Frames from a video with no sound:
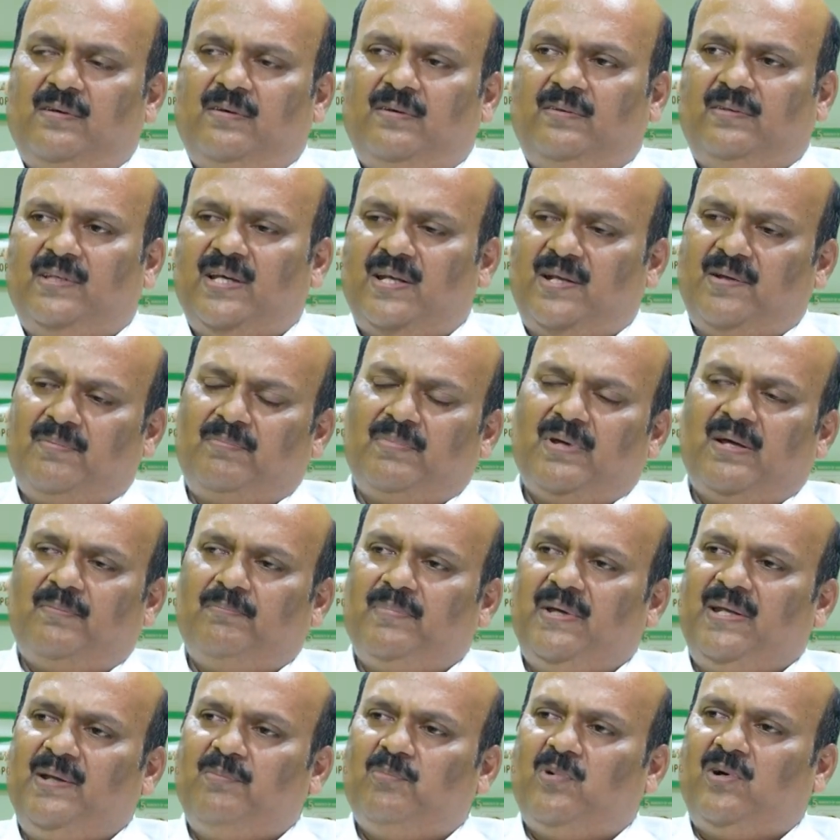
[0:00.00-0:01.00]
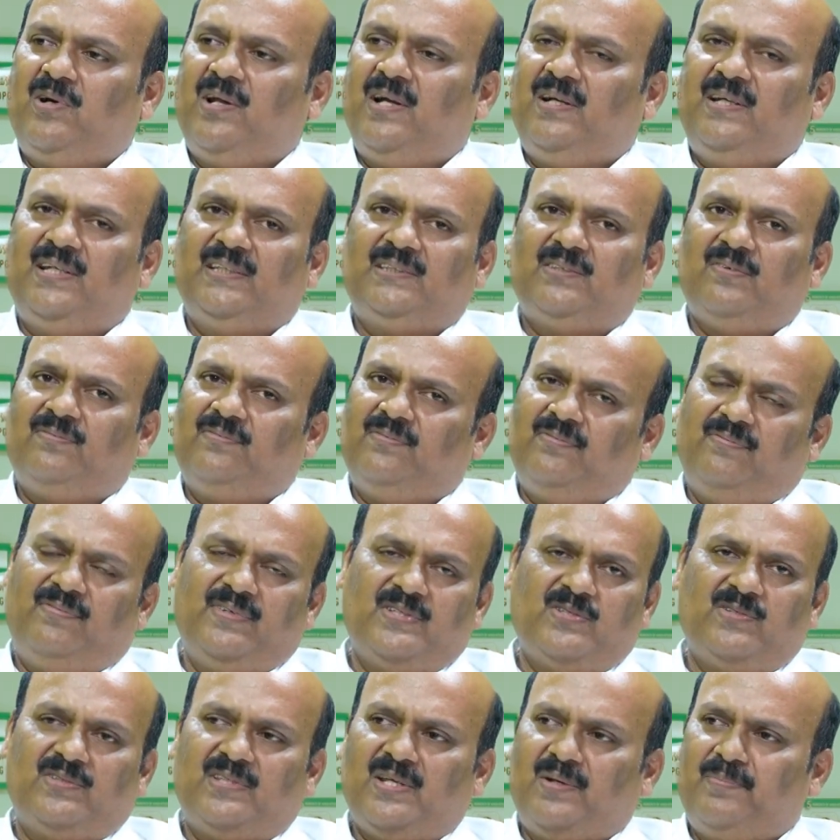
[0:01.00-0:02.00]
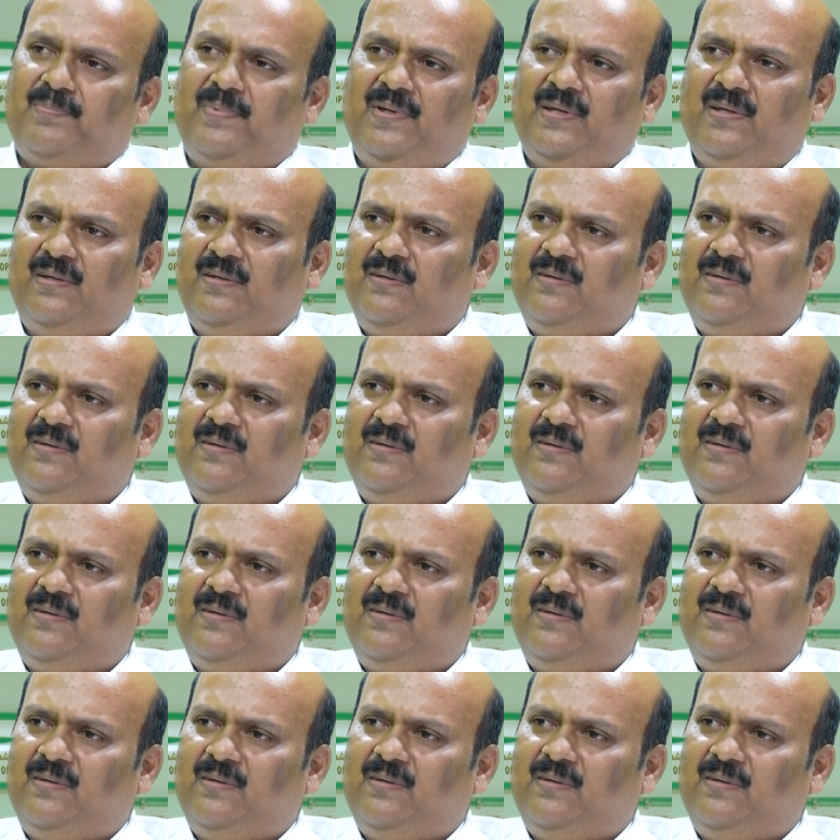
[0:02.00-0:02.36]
There are many modalities of physiotherapy.